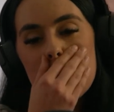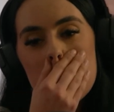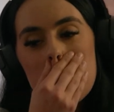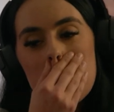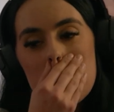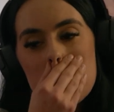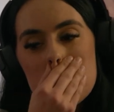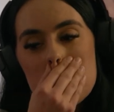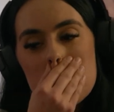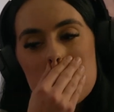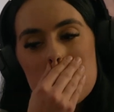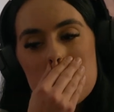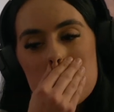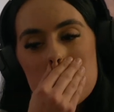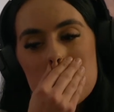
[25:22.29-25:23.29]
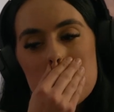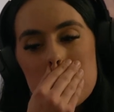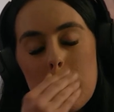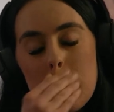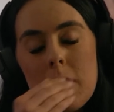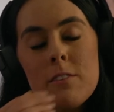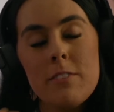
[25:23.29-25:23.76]
those
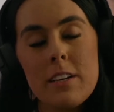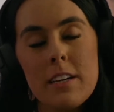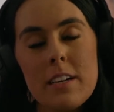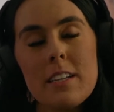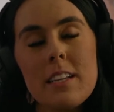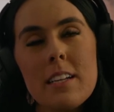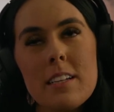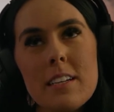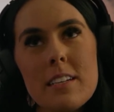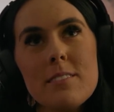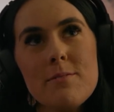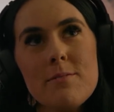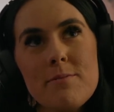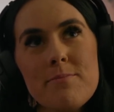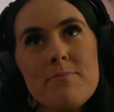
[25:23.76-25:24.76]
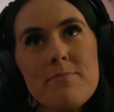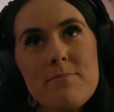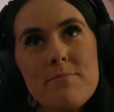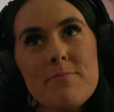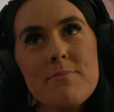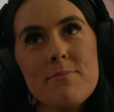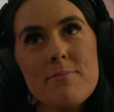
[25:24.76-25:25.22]
are very needed.
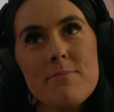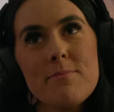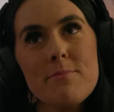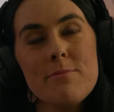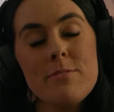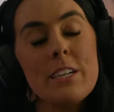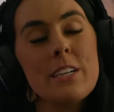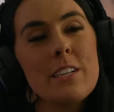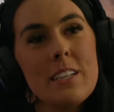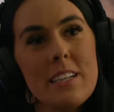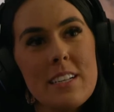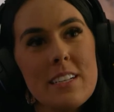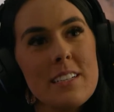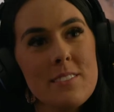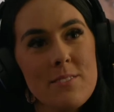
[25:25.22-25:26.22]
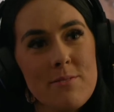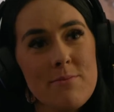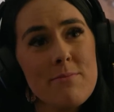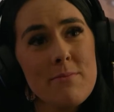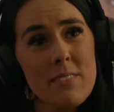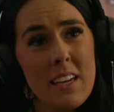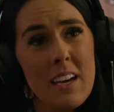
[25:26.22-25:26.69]
Very needed.
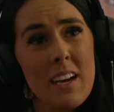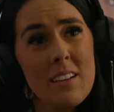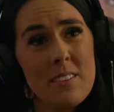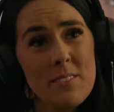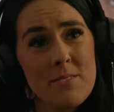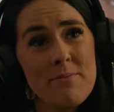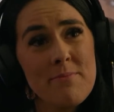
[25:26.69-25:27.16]
Yeah.